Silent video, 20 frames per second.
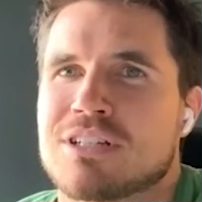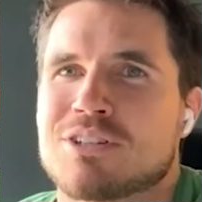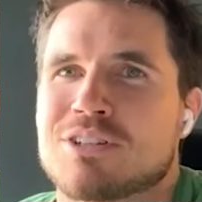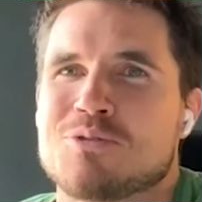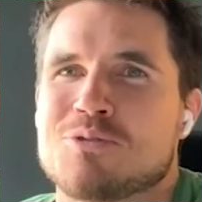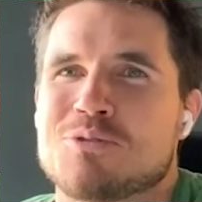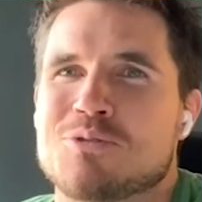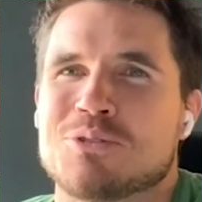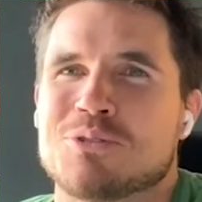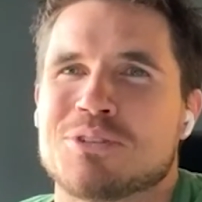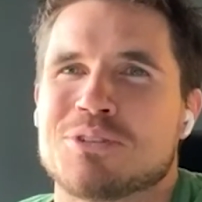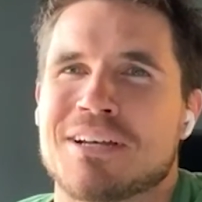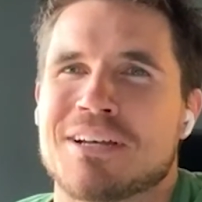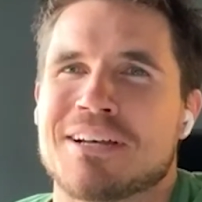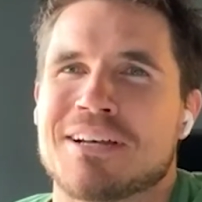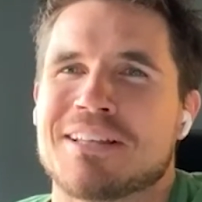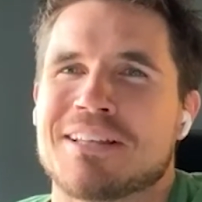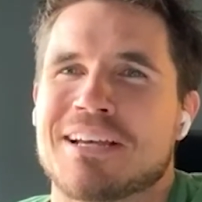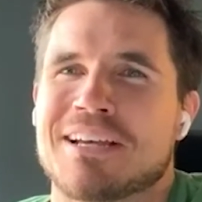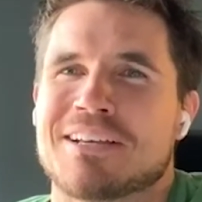I Googled
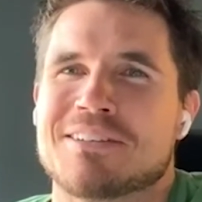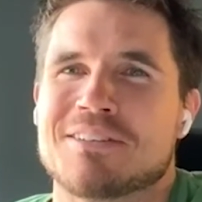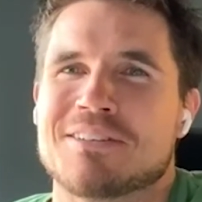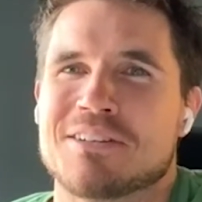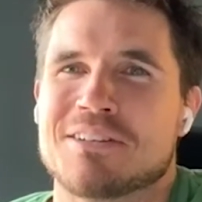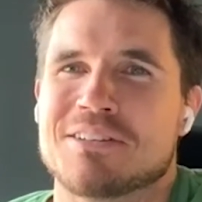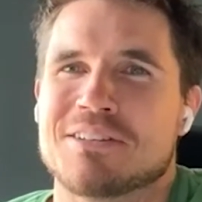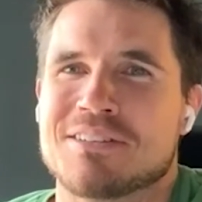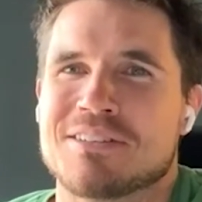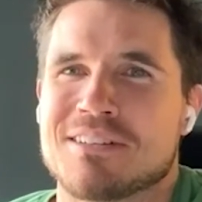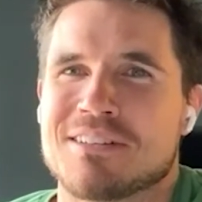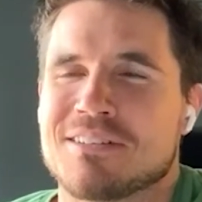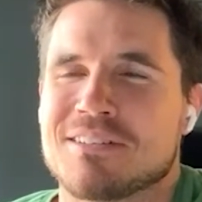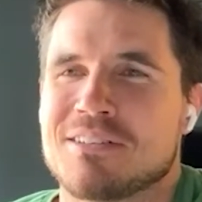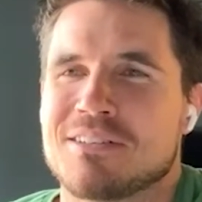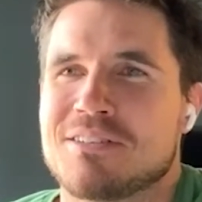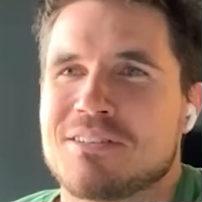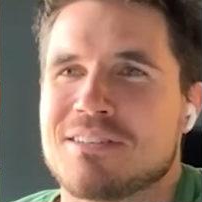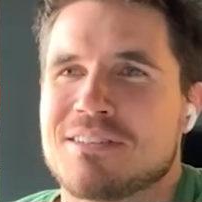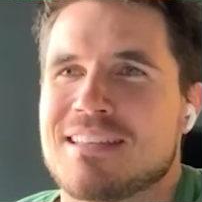like the
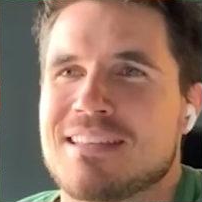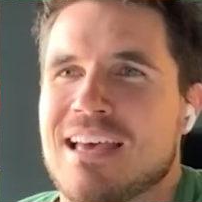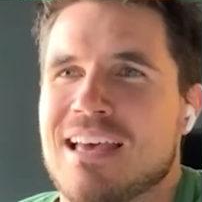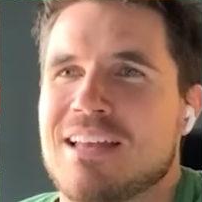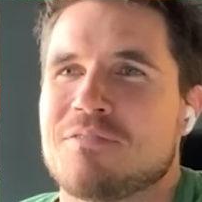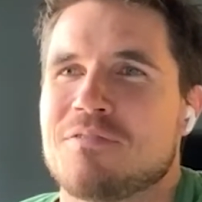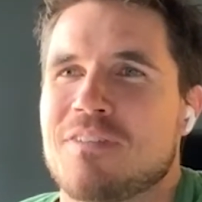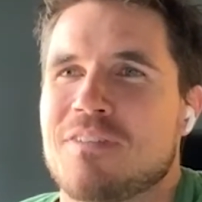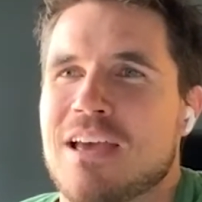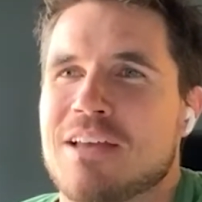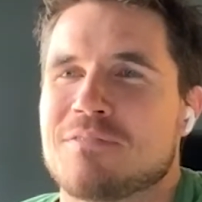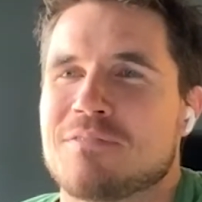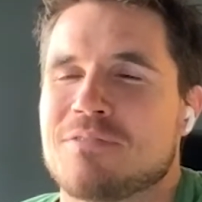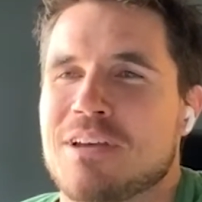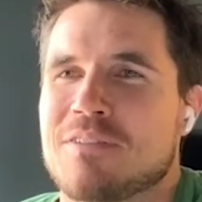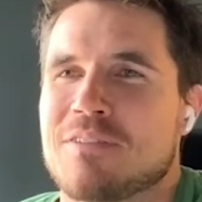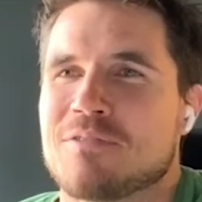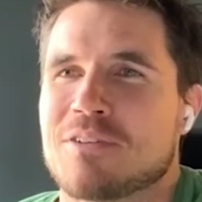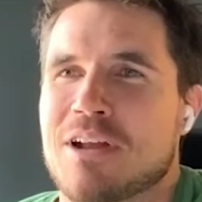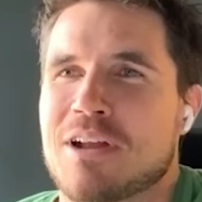10 fan
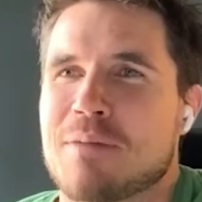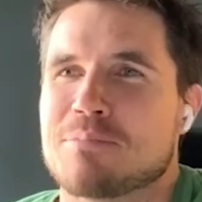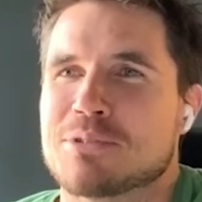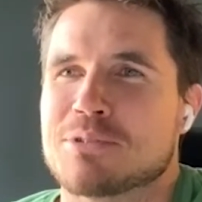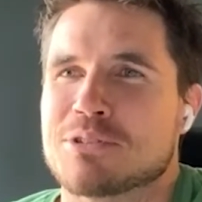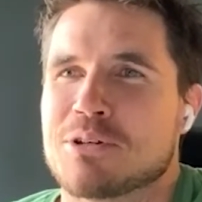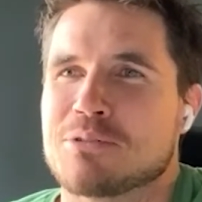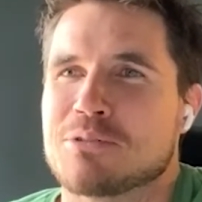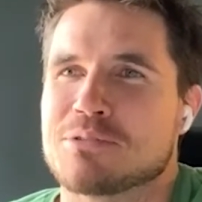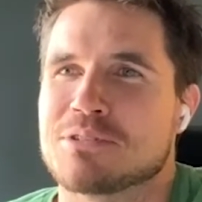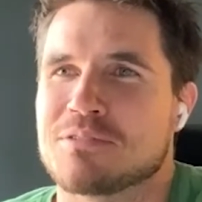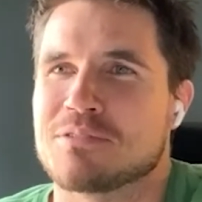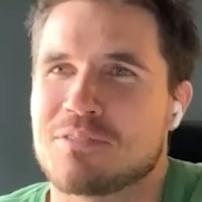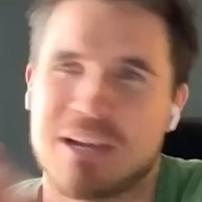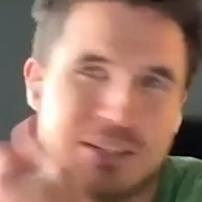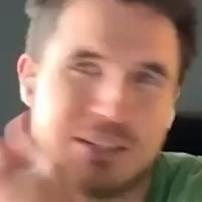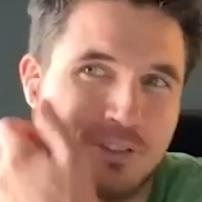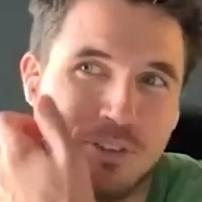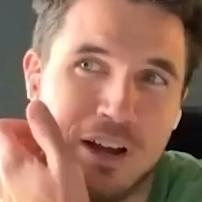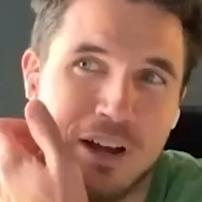favorite episodes of
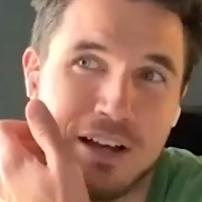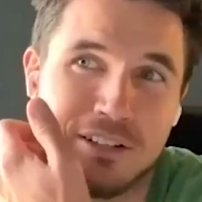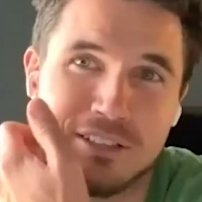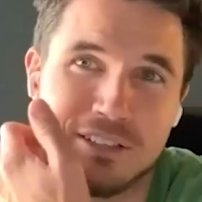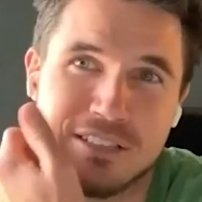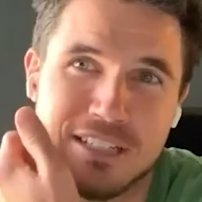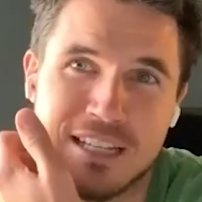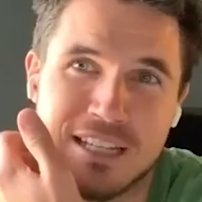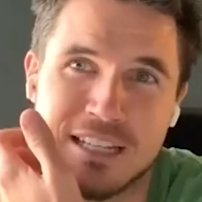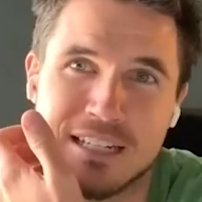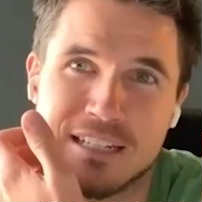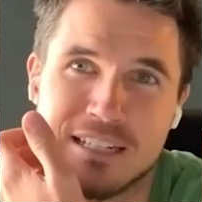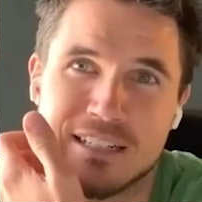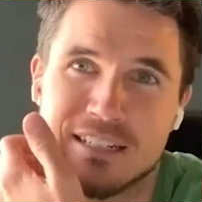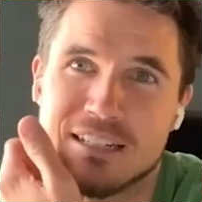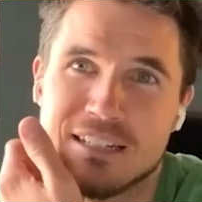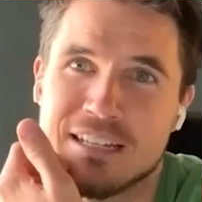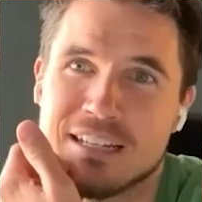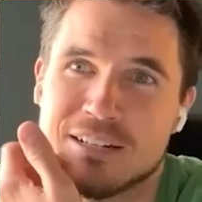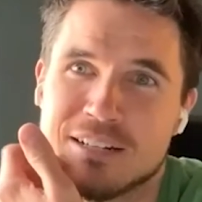X-Files and
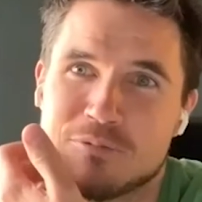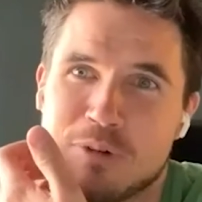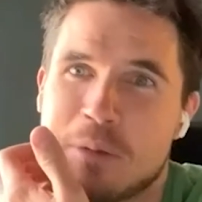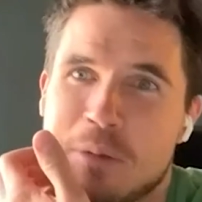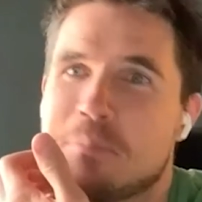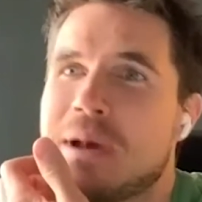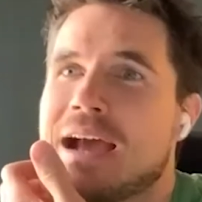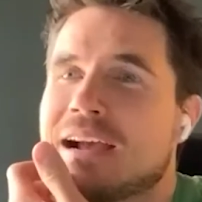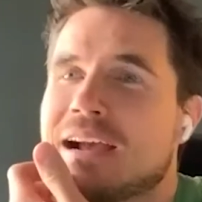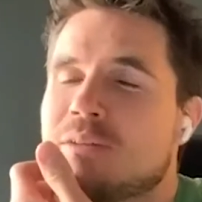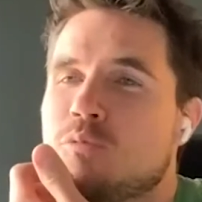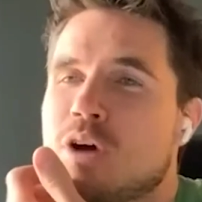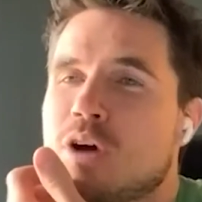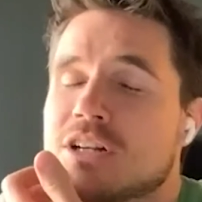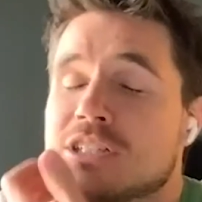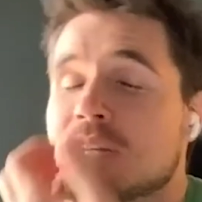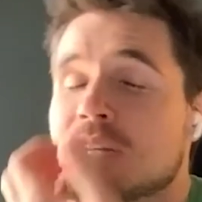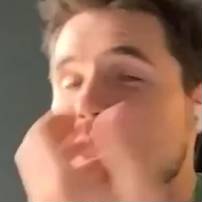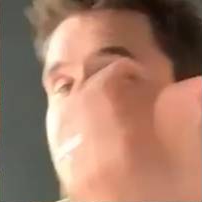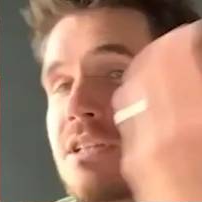went back and
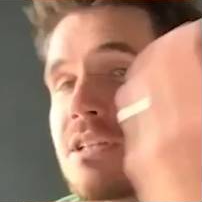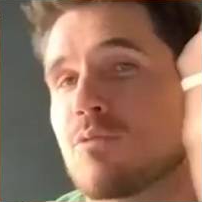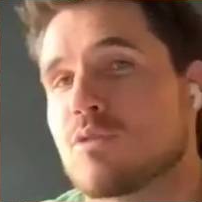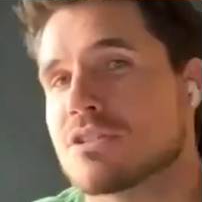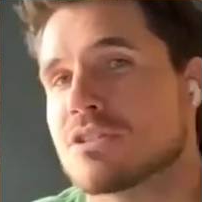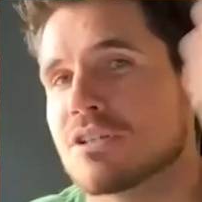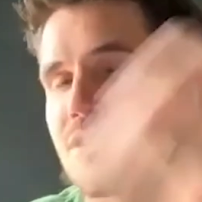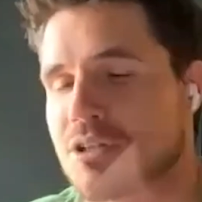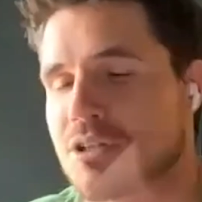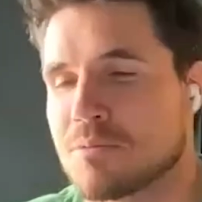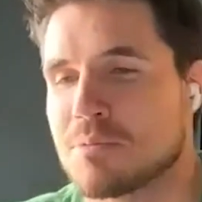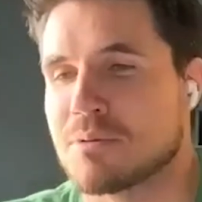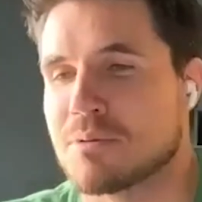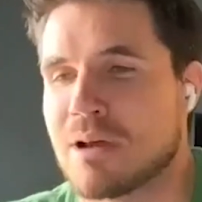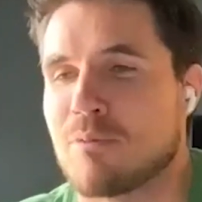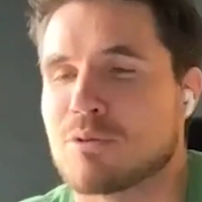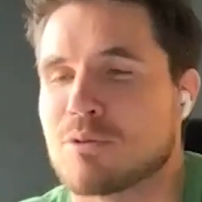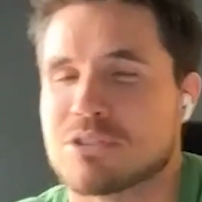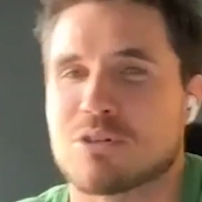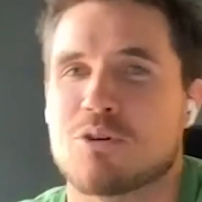watched them, because I wasn't going to
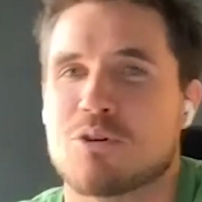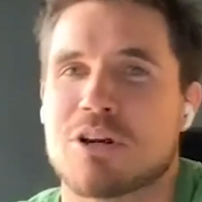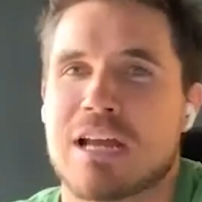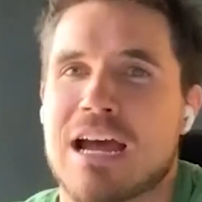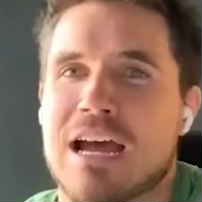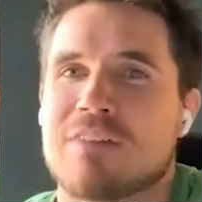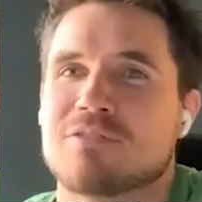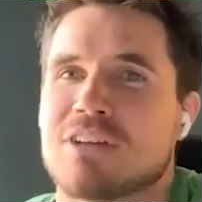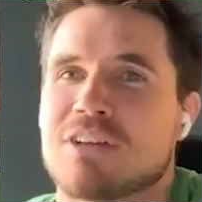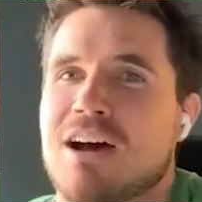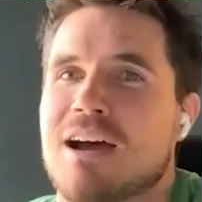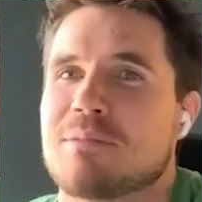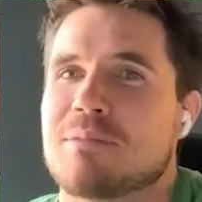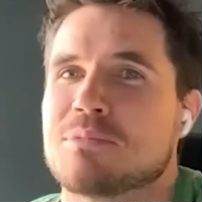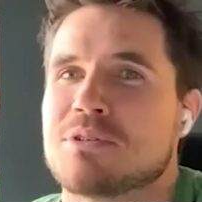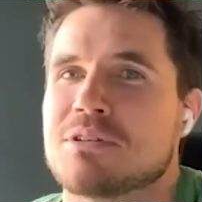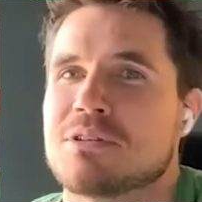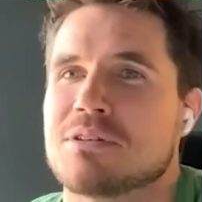have time